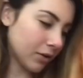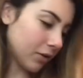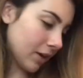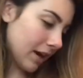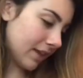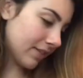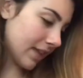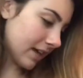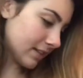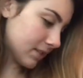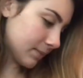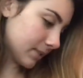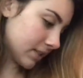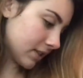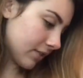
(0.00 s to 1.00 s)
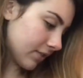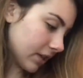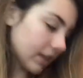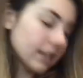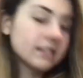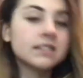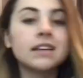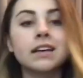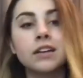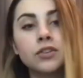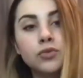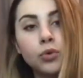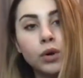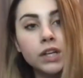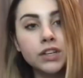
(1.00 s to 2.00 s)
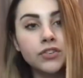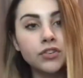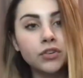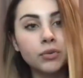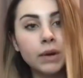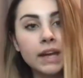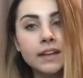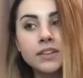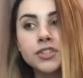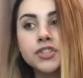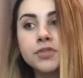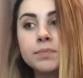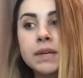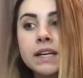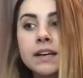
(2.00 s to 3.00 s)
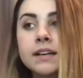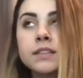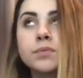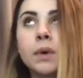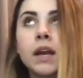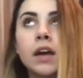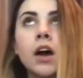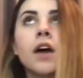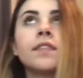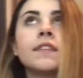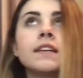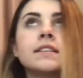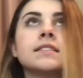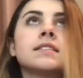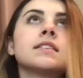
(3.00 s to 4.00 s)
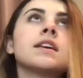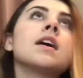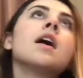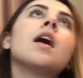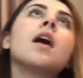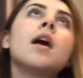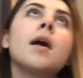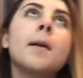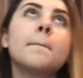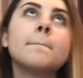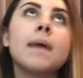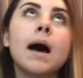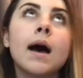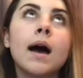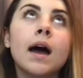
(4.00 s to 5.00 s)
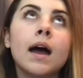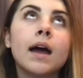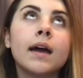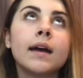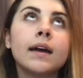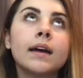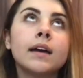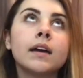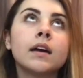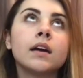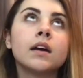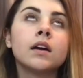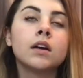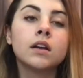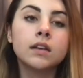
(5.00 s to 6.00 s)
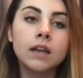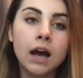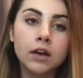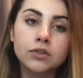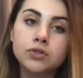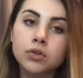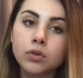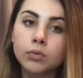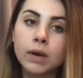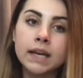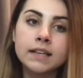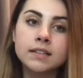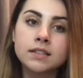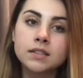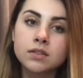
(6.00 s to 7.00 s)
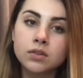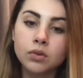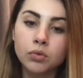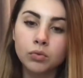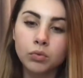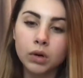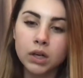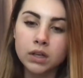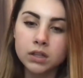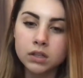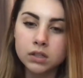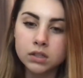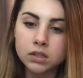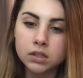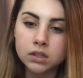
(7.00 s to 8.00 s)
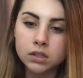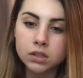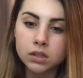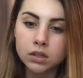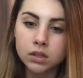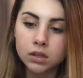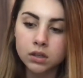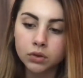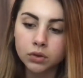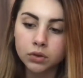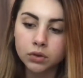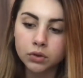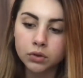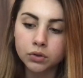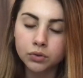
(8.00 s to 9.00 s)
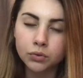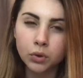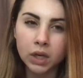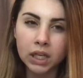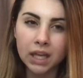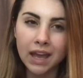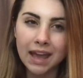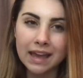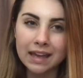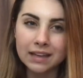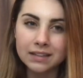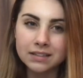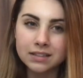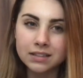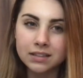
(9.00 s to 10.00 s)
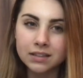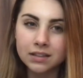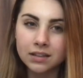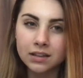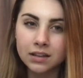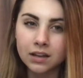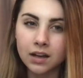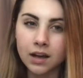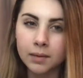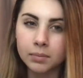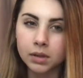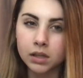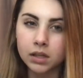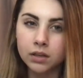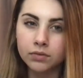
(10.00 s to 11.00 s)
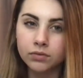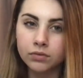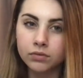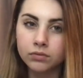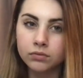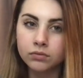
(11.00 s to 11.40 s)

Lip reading: Great, that's specific. It's a 22-inch because when I got this, my natural waist was 28, I believe.